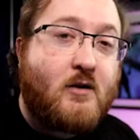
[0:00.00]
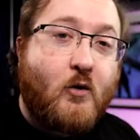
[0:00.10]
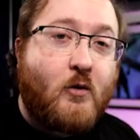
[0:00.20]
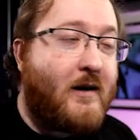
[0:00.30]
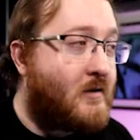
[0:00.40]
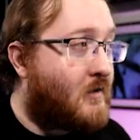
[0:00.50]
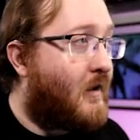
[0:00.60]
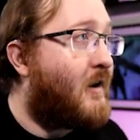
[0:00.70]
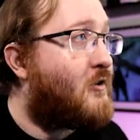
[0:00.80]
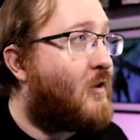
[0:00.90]
To do this,
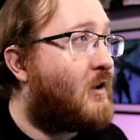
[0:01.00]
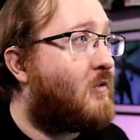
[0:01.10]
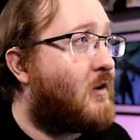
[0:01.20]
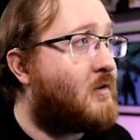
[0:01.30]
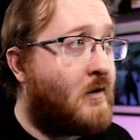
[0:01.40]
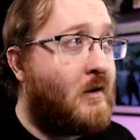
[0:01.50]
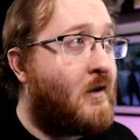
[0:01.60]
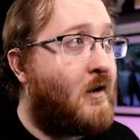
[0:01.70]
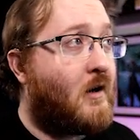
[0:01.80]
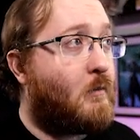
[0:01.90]
in transfers,
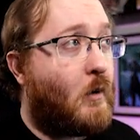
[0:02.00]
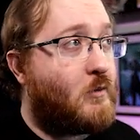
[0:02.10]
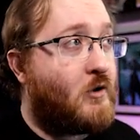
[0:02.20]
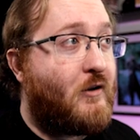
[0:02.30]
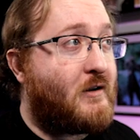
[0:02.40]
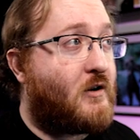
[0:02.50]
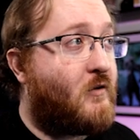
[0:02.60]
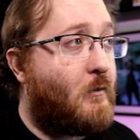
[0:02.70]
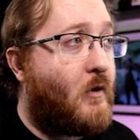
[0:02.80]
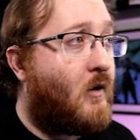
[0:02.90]
come up to director of
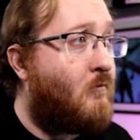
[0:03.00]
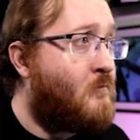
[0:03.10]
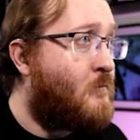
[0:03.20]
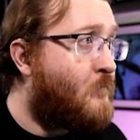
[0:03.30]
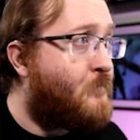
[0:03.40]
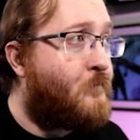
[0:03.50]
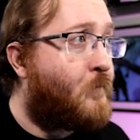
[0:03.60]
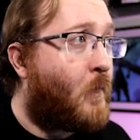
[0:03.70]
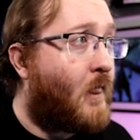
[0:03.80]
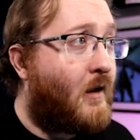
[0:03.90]
football
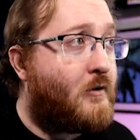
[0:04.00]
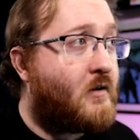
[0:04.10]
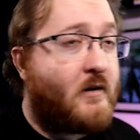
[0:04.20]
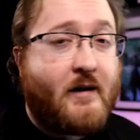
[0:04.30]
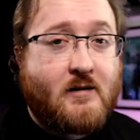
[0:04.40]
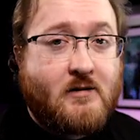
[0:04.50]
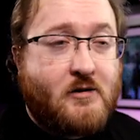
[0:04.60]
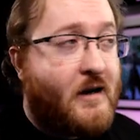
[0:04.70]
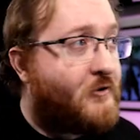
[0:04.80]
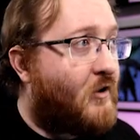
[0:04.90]
and just click
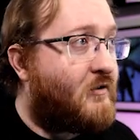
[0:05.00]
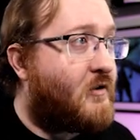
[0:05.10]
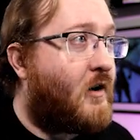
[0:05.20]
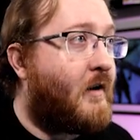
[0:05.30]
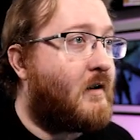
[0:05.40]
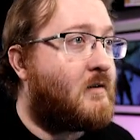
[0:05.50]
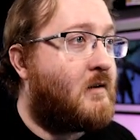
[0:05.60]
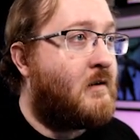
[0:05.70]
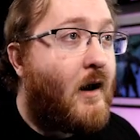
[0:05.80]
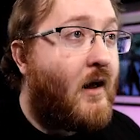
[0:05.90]
suggest transfer targets.
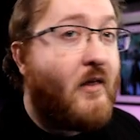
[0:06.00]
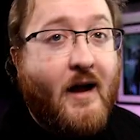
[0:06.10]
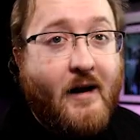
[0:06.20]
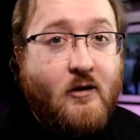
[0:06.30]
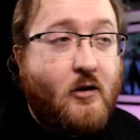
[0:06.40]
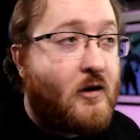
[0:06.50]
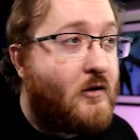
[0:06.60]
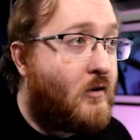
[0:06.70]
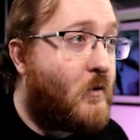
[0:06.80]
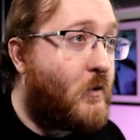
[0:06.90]
And then you can
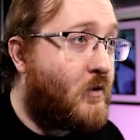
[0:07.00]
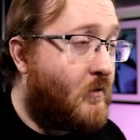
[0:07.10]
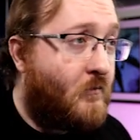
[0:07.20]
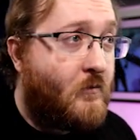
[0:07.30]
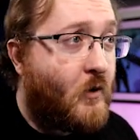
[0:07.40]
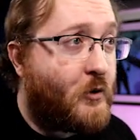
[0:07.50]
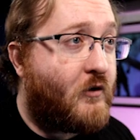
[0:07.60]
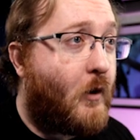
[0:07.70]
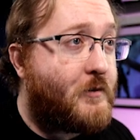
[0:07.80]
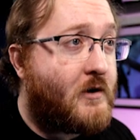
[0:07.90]
choose a load of
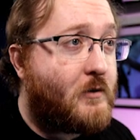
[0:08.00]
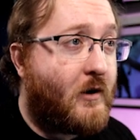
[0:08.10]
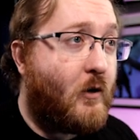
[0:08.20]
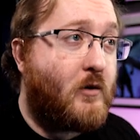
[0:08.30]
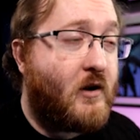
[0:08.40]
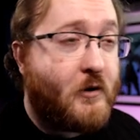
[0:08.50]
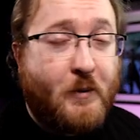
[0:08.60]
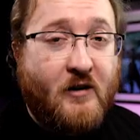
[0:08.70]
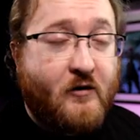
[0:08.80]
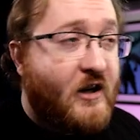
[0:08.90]
options, whether you want it to
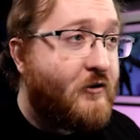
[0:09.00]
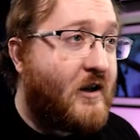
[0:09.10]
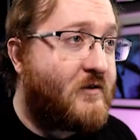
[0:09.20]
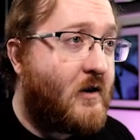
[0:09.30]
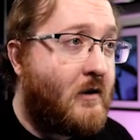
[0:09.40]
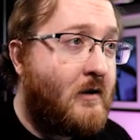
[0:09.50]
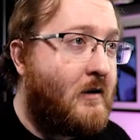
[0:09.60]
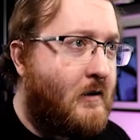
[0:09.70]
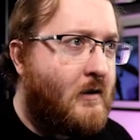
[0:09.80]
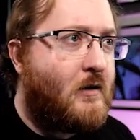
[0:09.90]
be a free transfer,
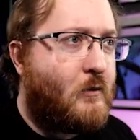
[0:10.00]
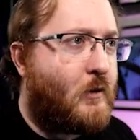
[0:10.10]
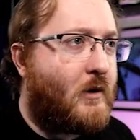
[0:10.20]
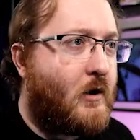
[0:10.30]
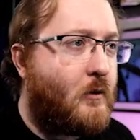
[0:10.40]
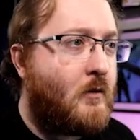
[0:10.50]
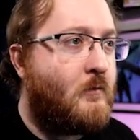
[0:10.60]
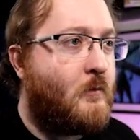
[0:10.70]
which we do,